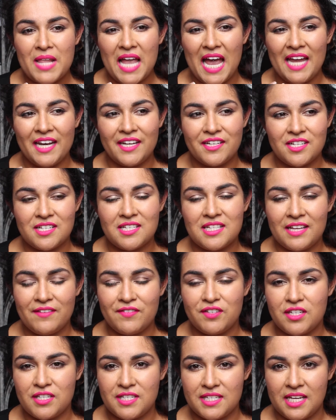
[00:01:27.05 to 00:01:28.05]
and it just
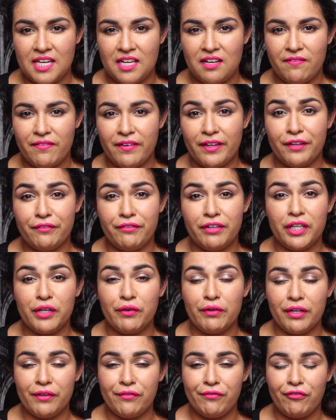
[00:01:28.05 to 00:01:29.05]
leaves your skin feeling really,
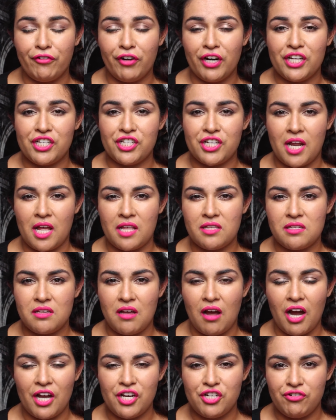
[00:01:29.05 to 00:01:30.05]
really fresh. It adds
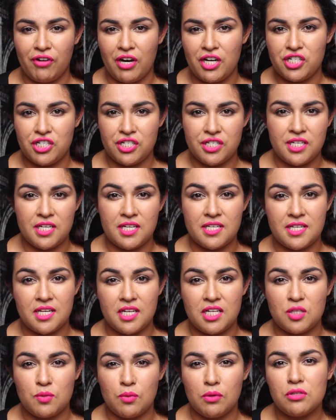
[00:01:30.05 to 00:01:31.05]
hydration to your
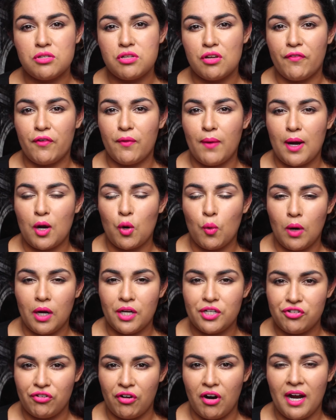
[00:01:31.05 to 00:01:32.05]
skin as well, so if you are
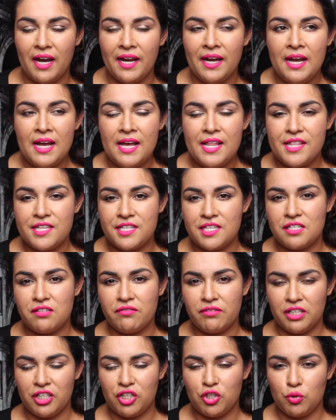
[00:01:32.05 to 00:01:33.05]
quite dry, this is a
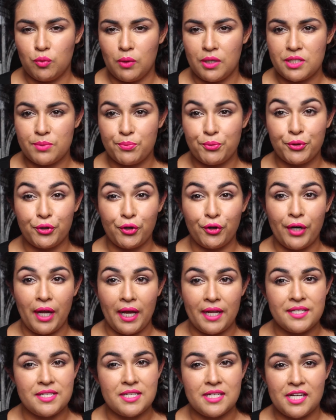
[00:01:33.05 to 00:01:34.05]
really good one to put on
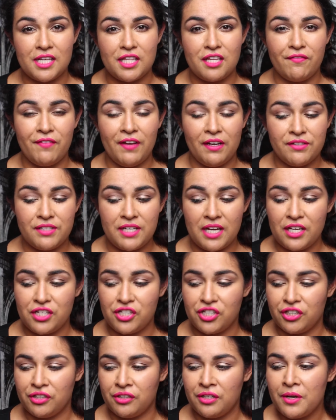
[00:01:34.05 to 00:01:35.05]
underneath your
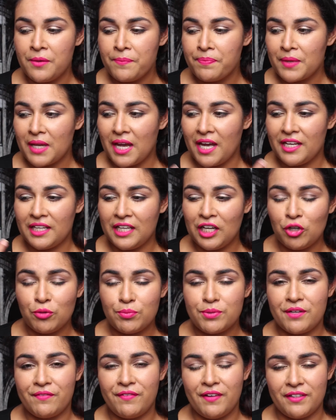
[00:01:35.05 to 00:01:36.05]
foundation. It
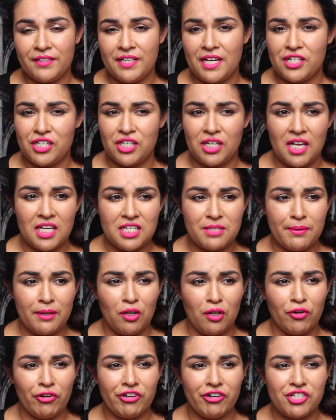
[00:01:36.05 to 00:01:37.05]
helps your foundation last a bit
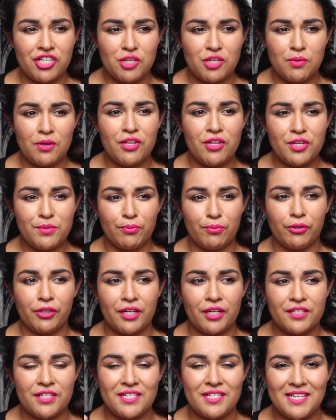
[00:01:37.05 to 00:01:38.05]
longer. It's just one of those
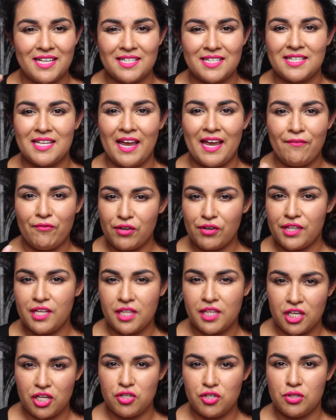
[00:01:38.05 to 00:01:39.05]
products that does
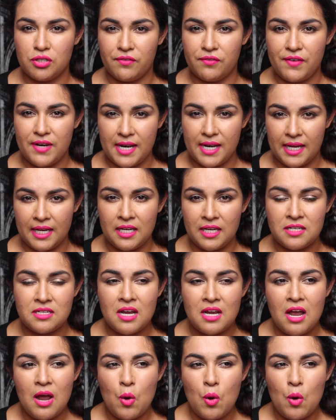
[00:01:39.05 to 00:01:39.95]
everything that you sort of need